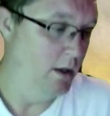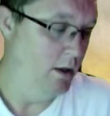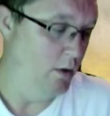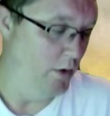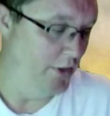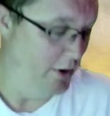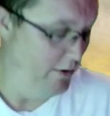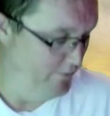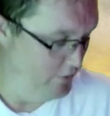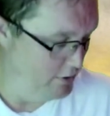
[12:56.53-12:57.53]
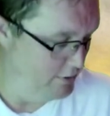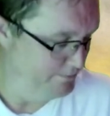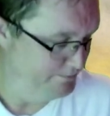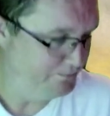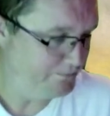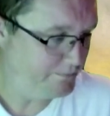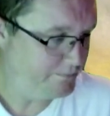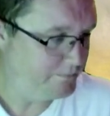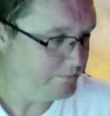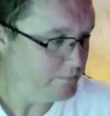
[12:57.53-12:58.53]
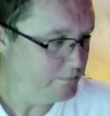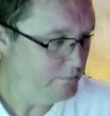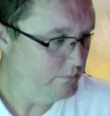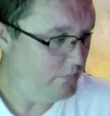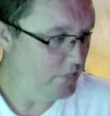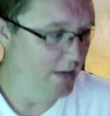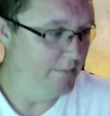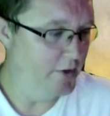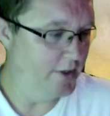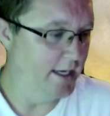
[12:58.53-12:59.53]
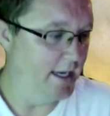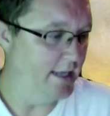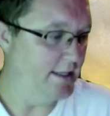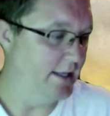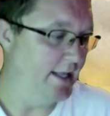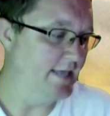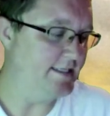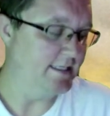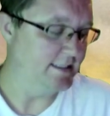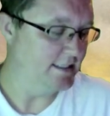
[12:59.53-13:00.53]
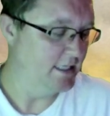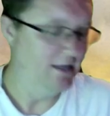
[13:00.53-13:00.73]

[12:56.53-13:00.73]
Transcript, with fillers: With over, I'm looking at the lessons,